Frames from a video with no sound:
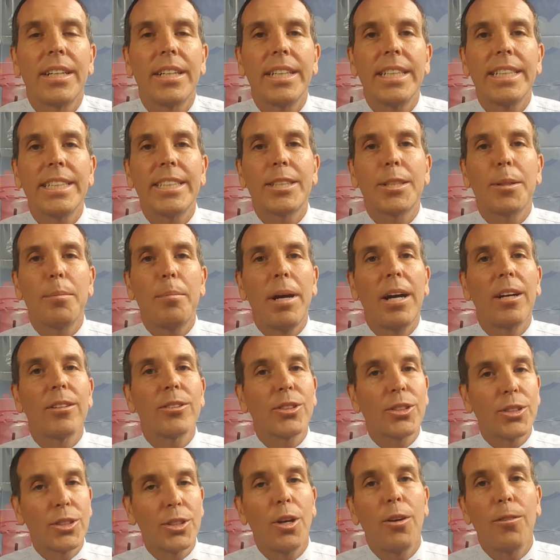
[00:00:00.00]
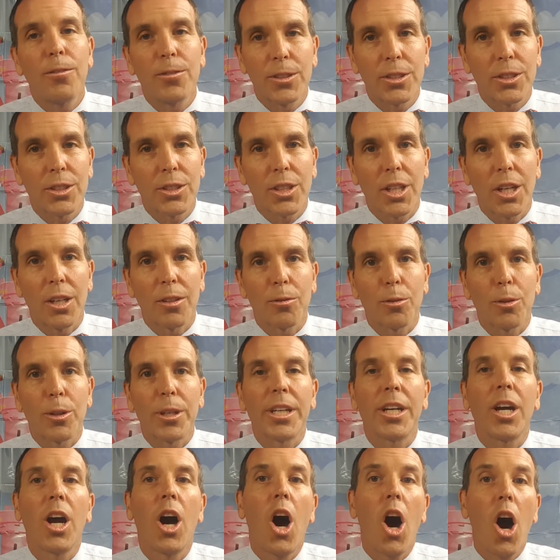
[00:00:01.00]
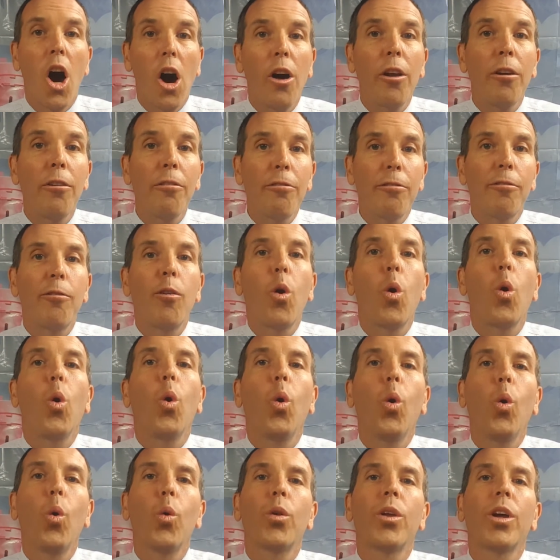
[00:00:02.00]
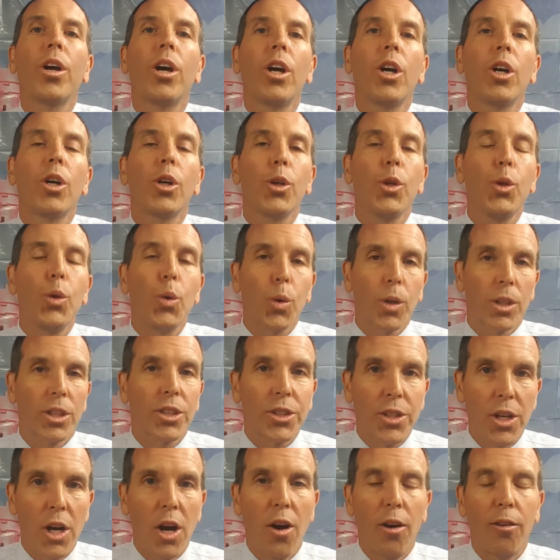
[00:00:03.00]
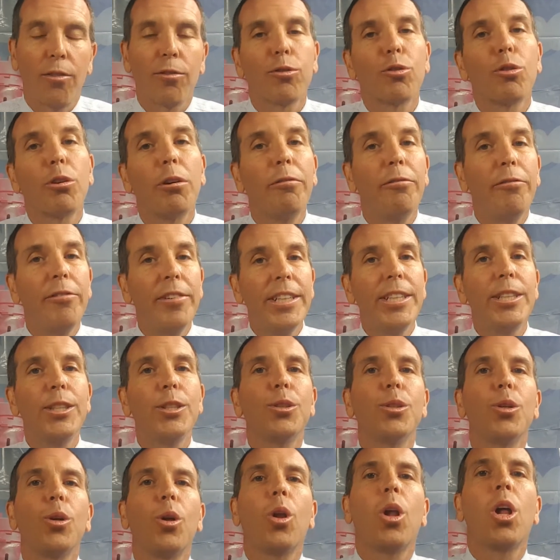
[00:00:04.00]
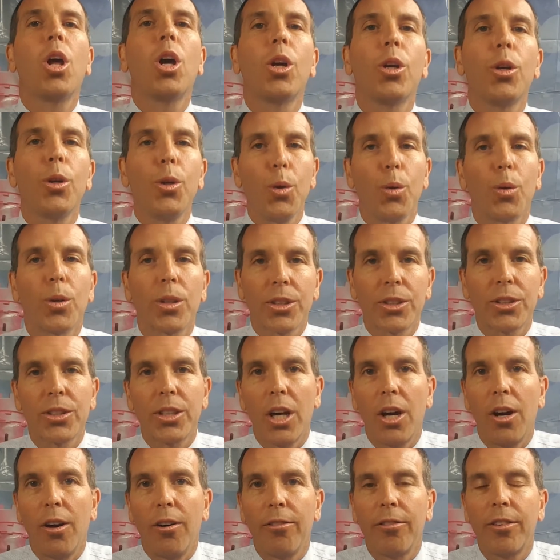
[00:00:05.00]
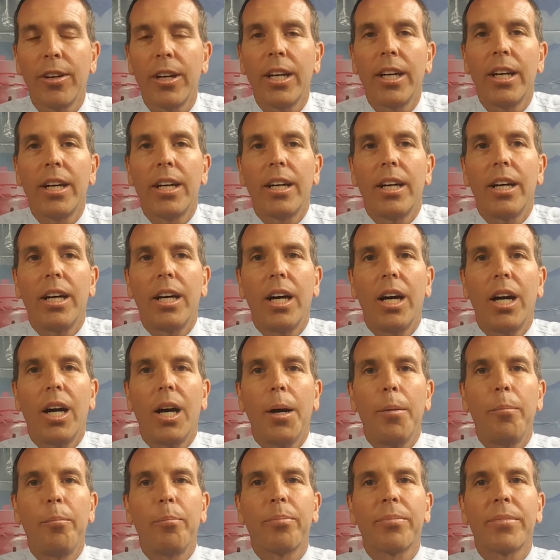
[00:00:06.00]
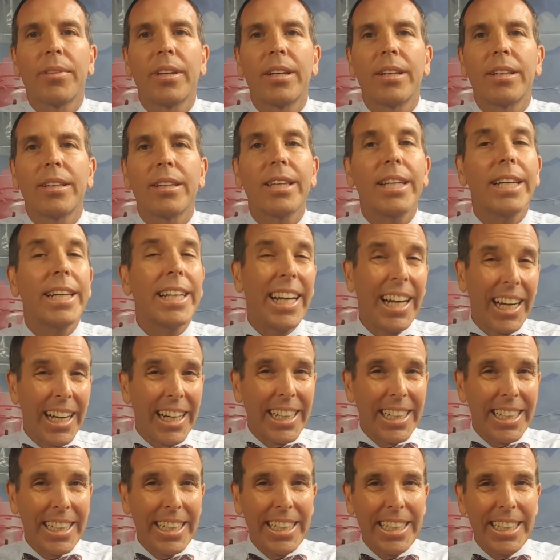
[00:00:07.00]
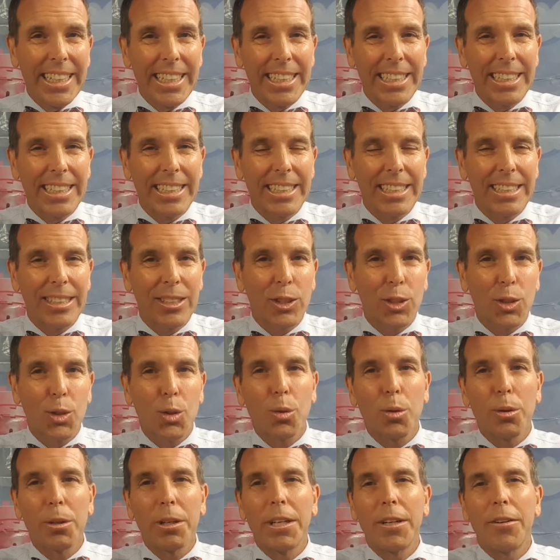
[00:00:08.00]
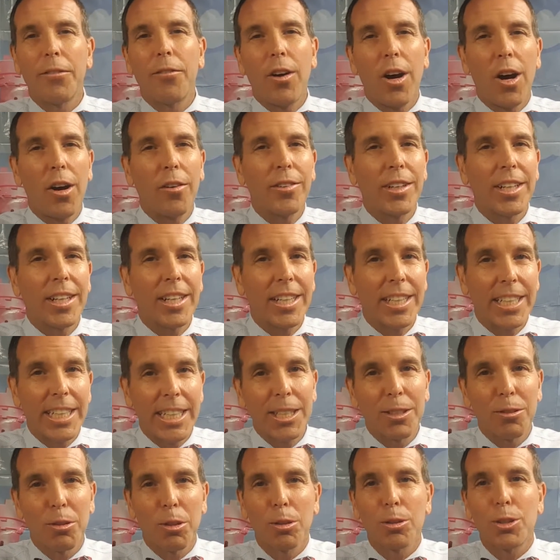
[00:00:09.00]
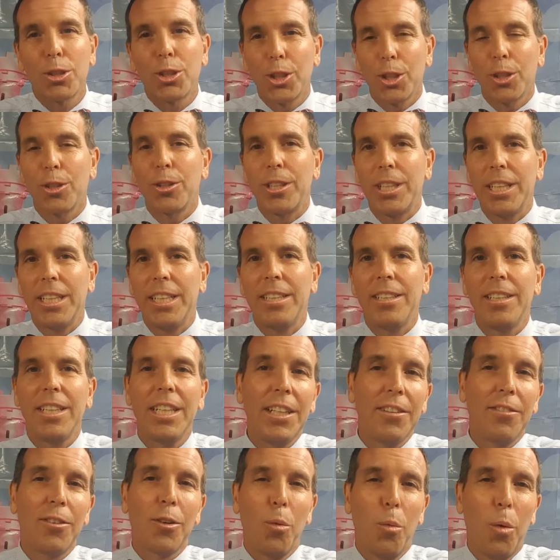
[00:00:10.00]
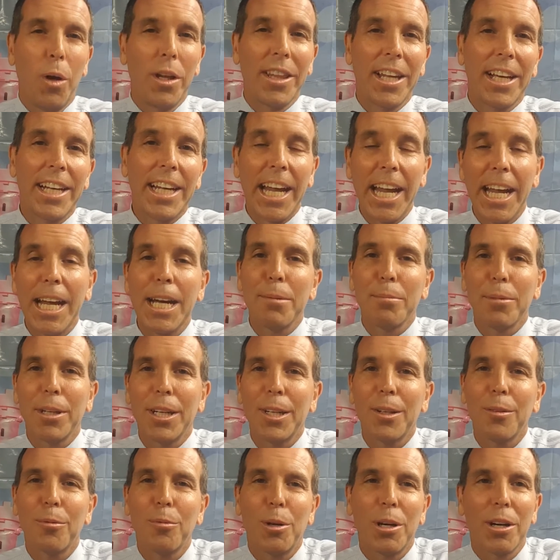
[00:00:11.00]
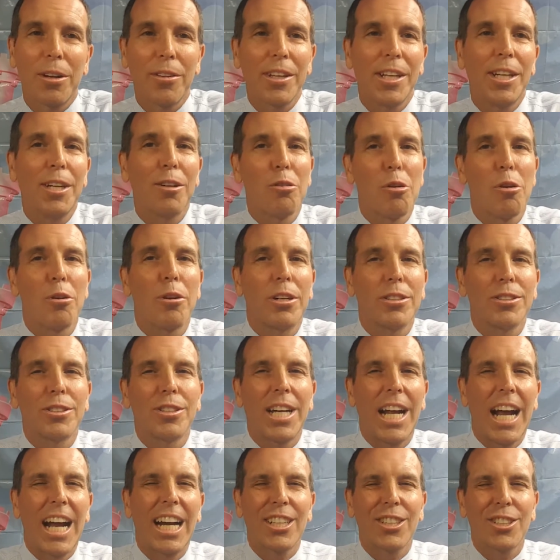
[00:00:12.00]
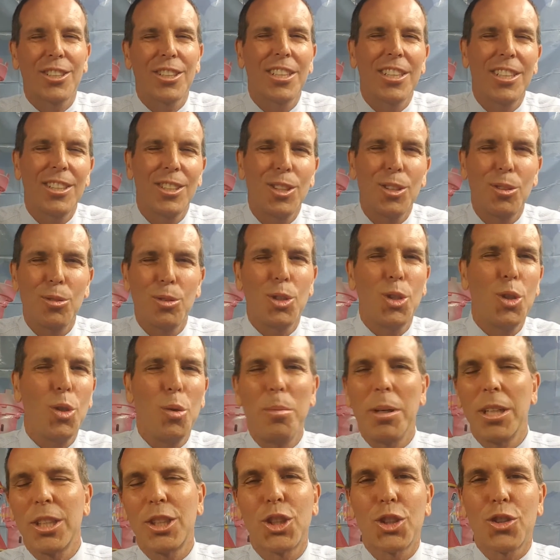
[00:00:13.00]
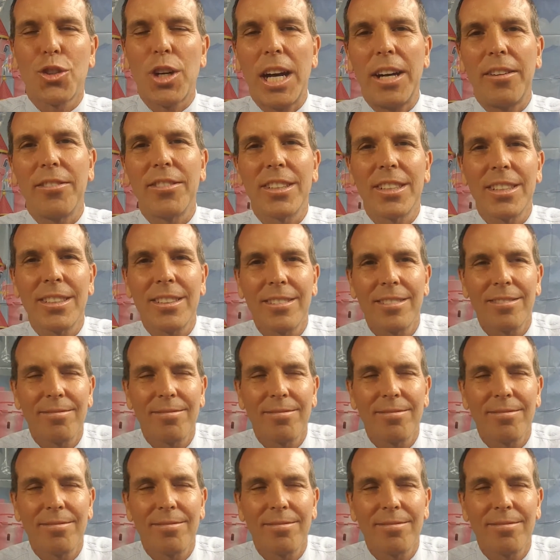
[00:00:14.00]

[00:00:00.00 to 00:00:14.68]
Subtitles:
it's about self-discovery. Unfold yourself. Reveal yourself. Like any story involving a hero's journey, even one like Hamlet, where the hero doesn't actually do too much traveling.